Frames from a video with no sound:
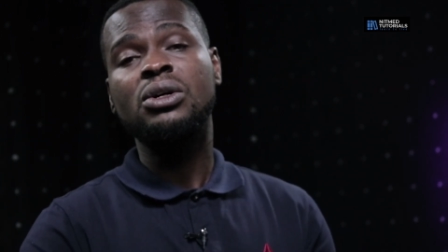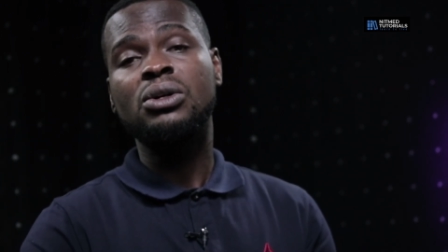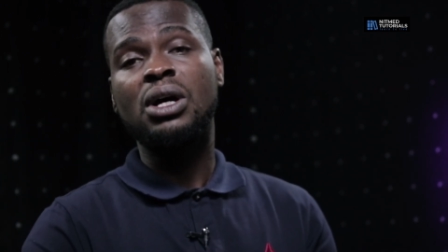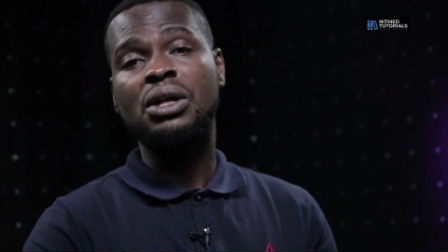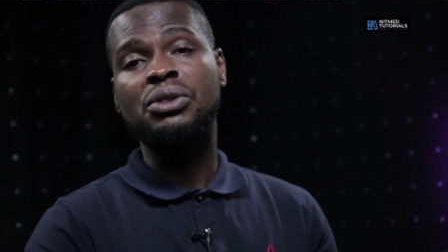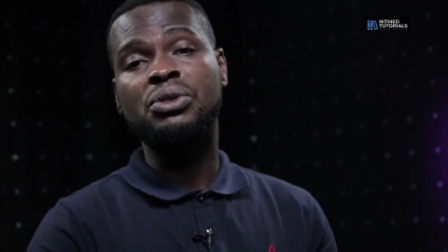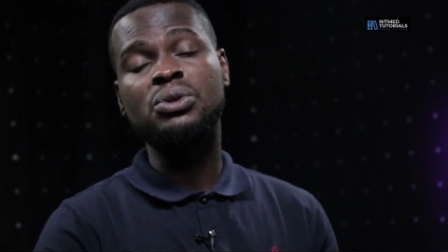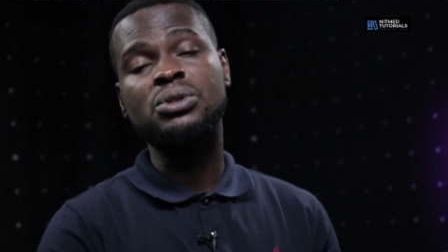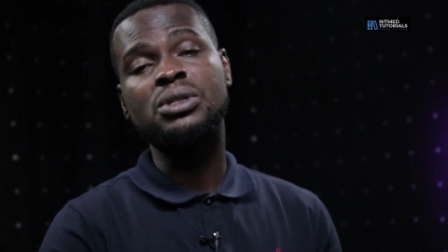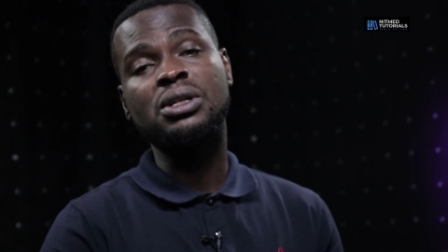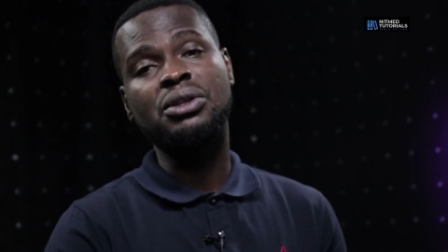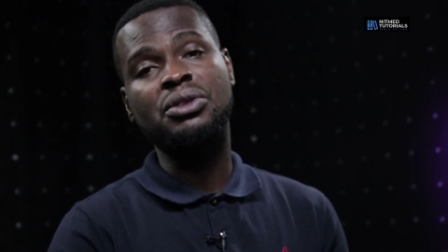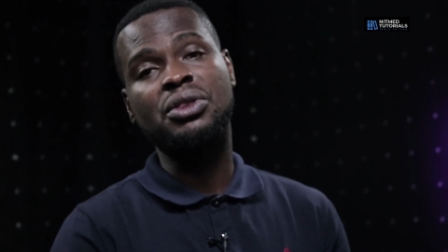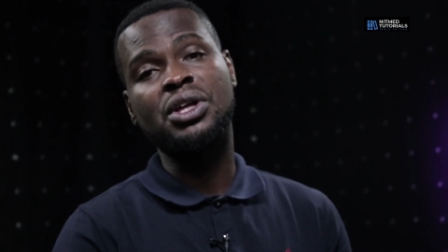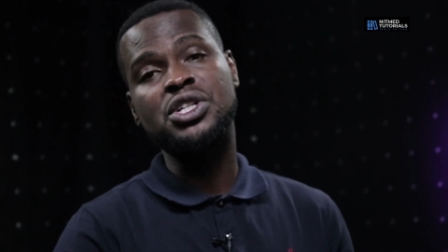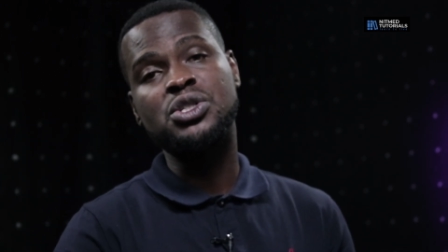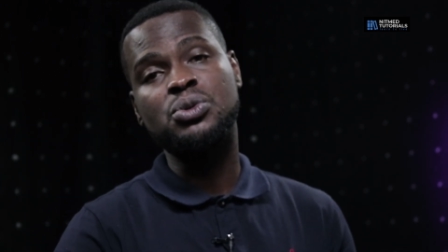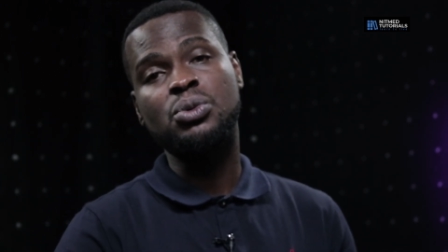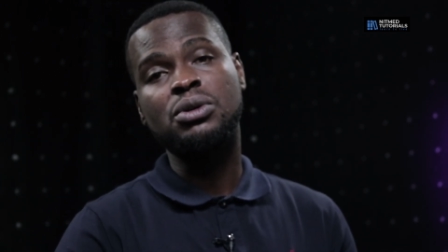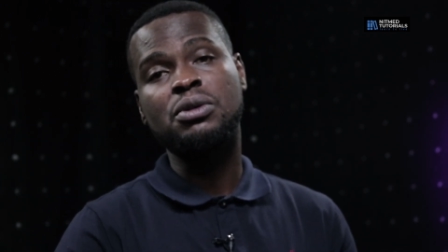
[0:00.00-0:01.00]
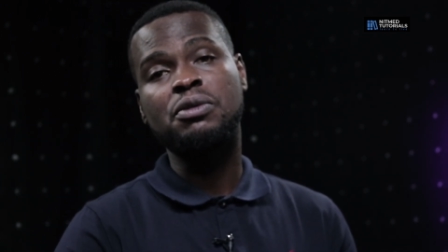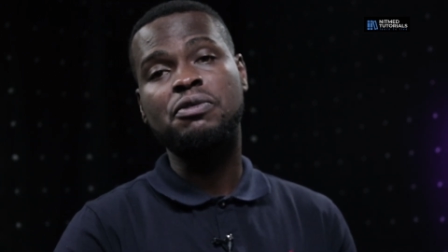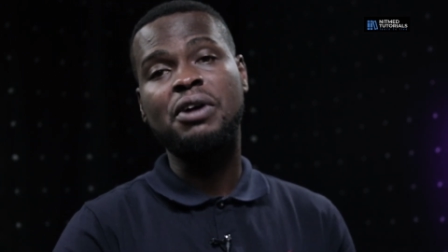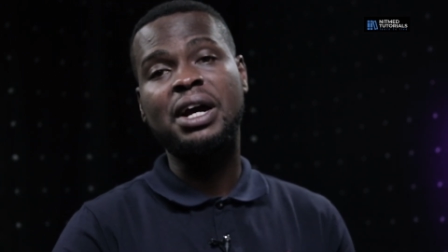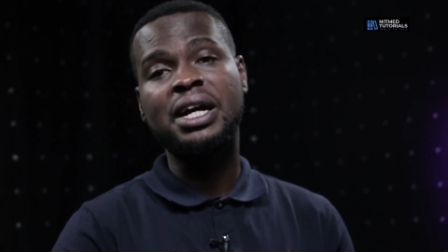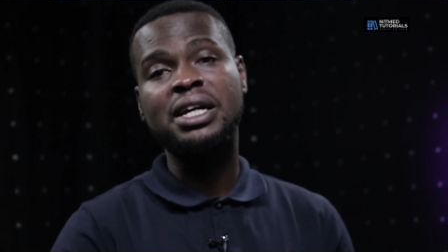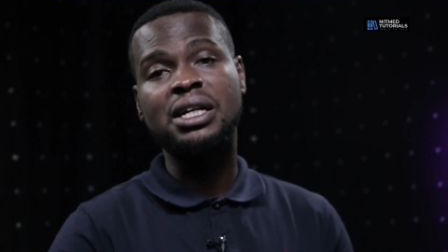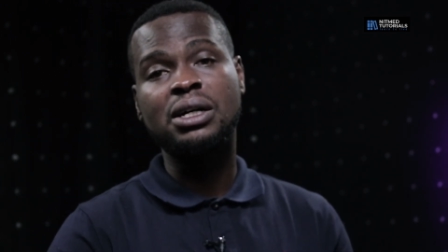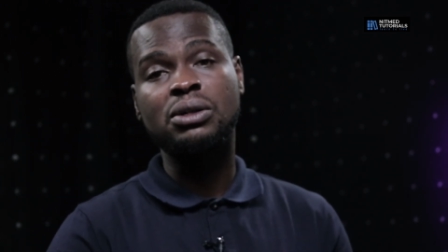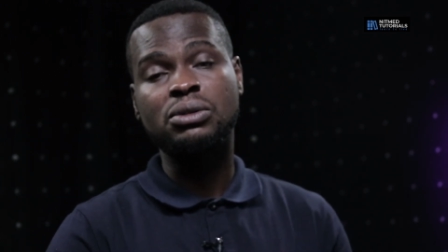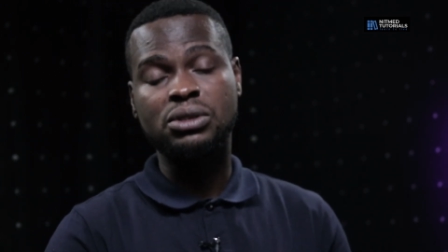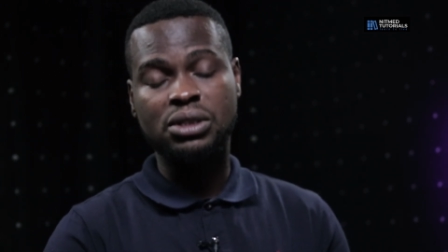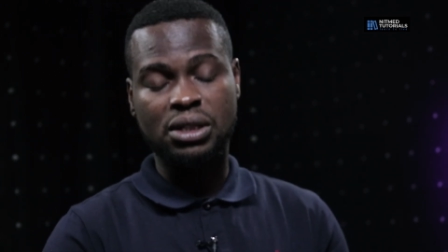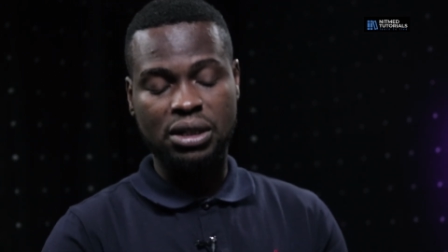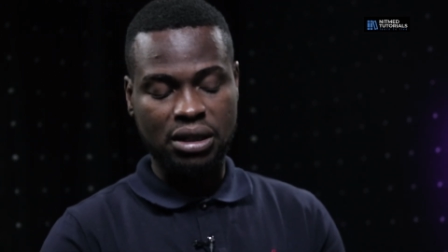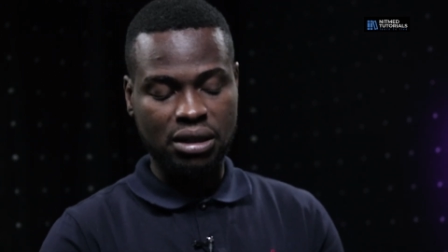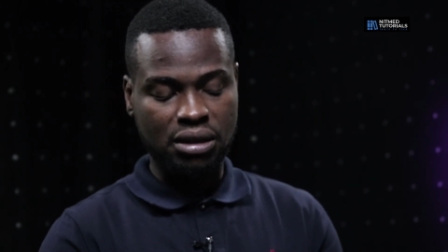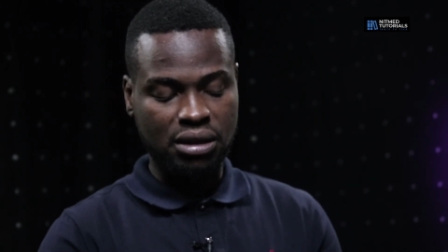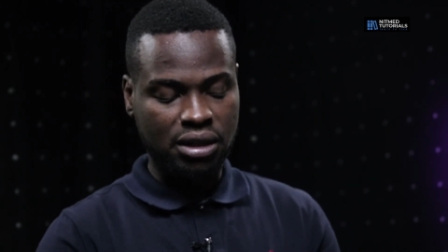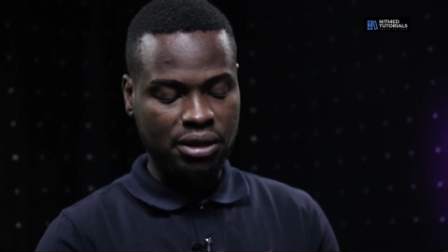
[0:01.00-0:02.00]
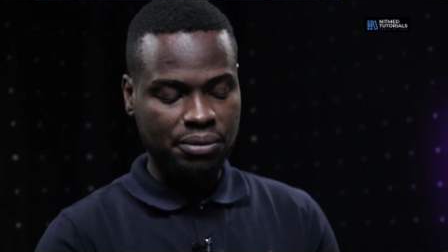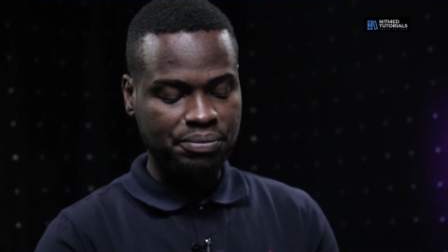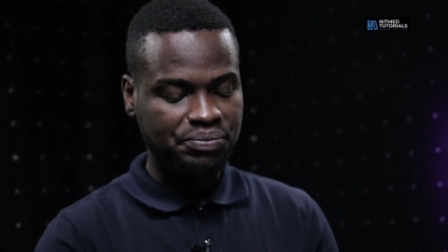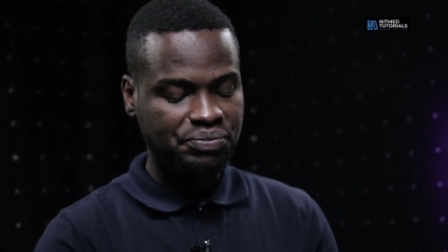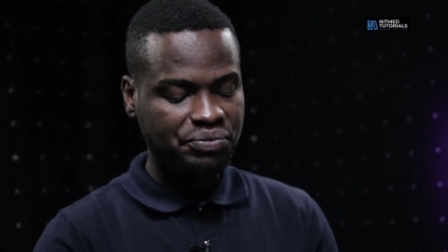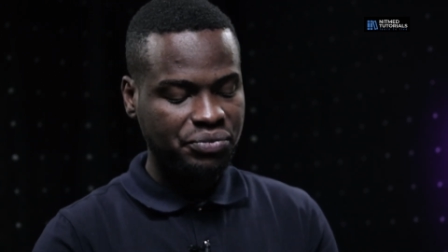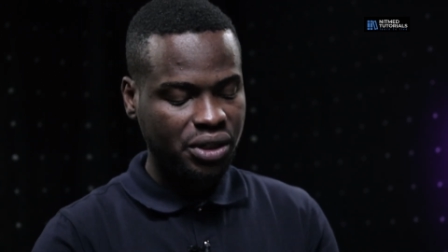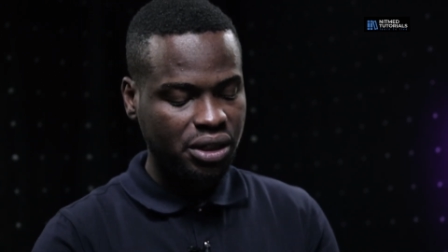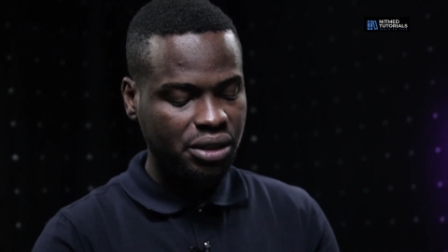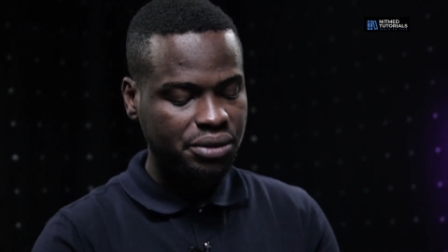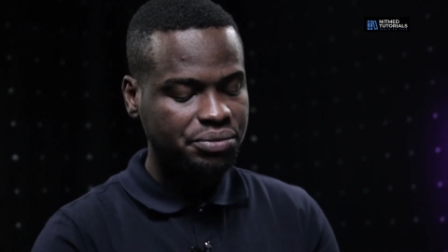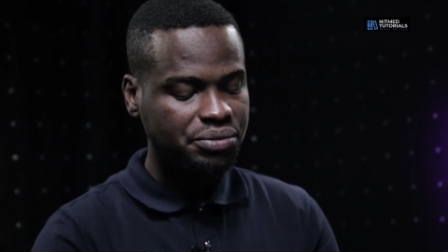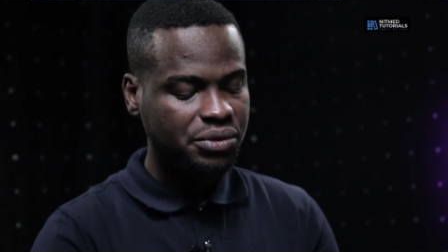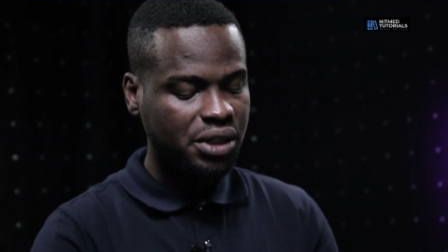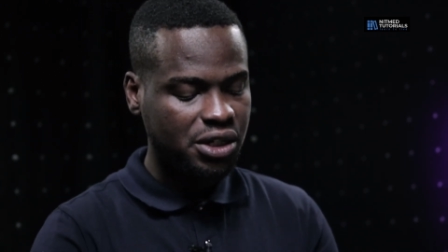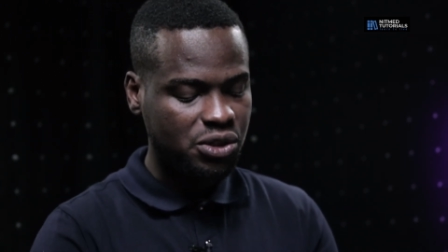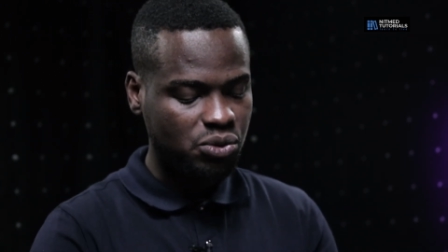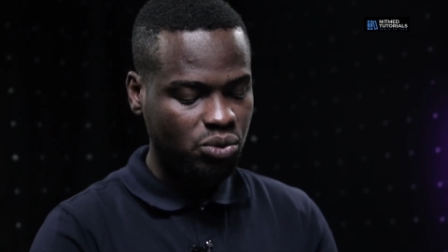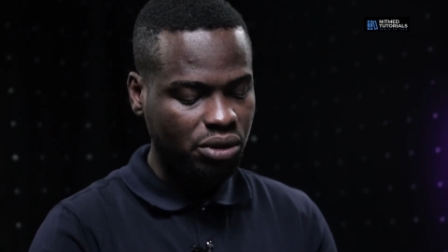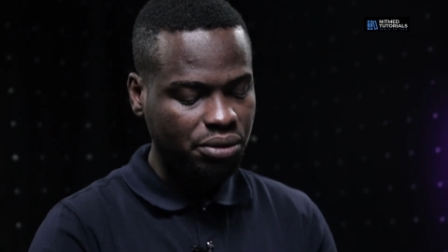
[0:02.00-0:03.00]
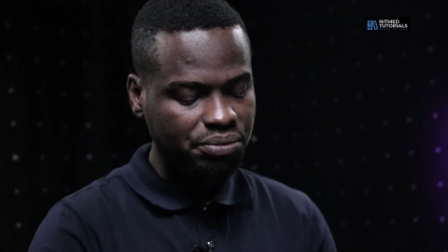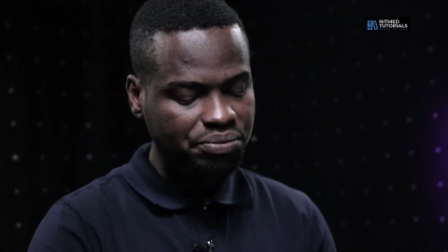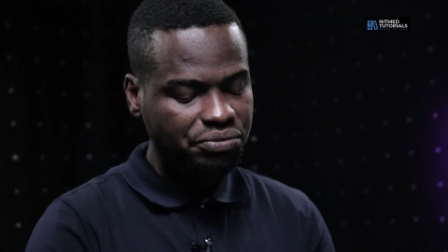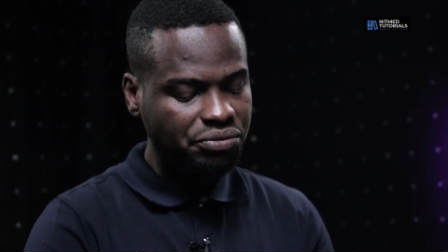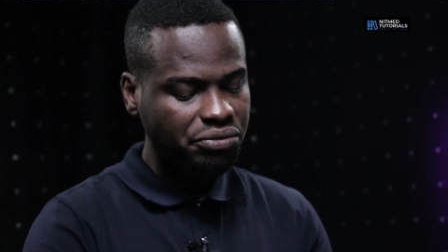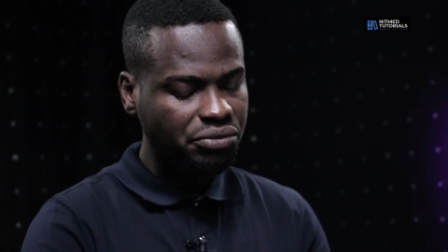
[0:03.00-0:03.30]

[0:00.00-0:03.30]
and those are the things you want to find out in them as well.